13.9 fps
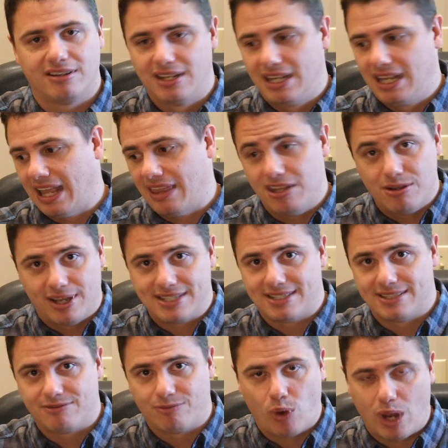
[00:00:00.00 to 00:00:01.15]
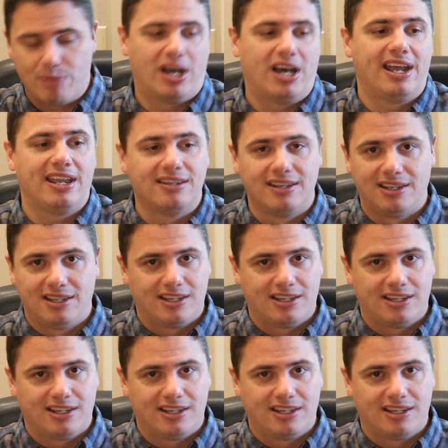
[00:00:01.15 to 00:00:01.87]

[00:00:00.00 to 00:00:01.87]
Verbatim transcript: And, and the U.S. is way behind.